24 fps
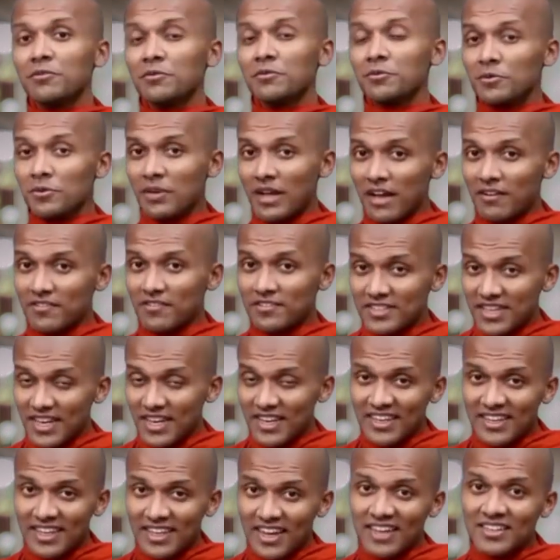who have
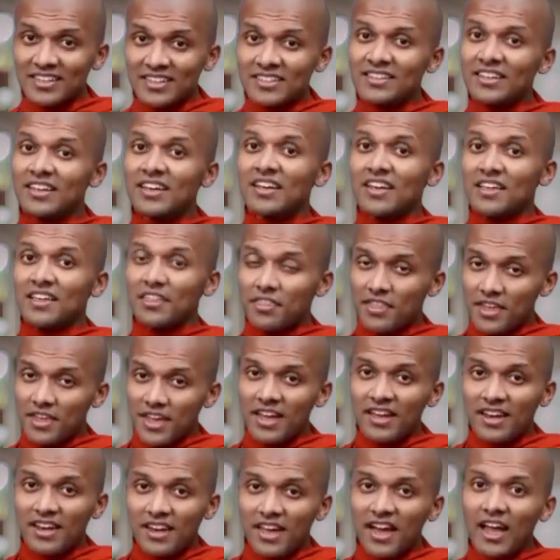dedicated
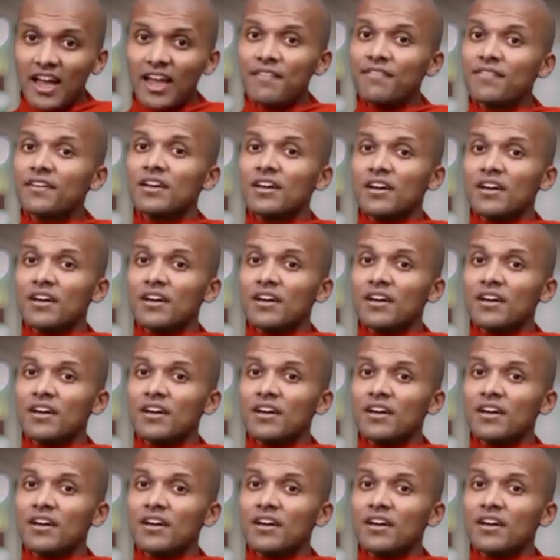their life